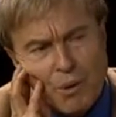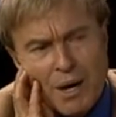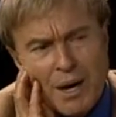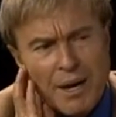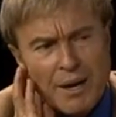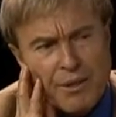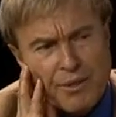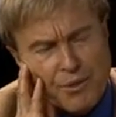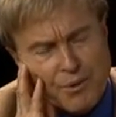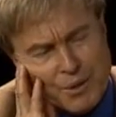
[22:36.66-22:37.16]
What
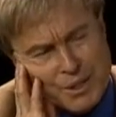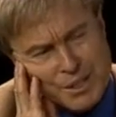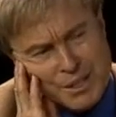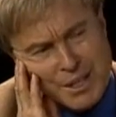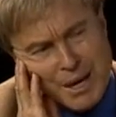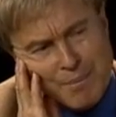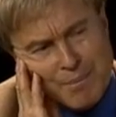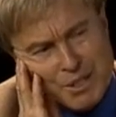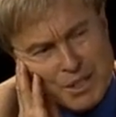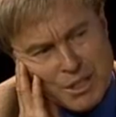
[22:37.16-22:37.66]
kind of thoughts?
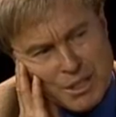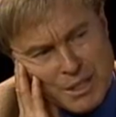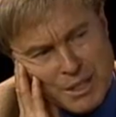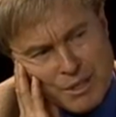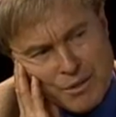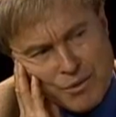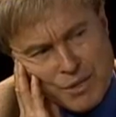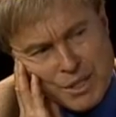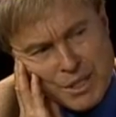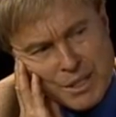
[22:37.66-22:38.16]
I'm just
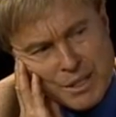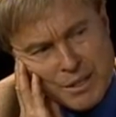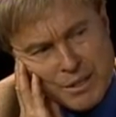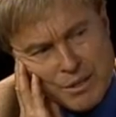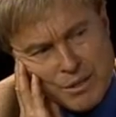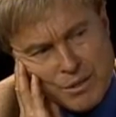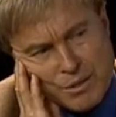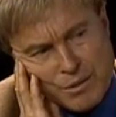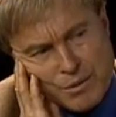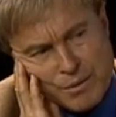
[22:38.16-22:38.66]
interested in
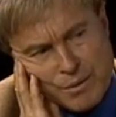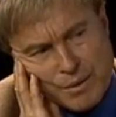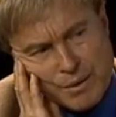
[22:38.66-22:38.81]
your,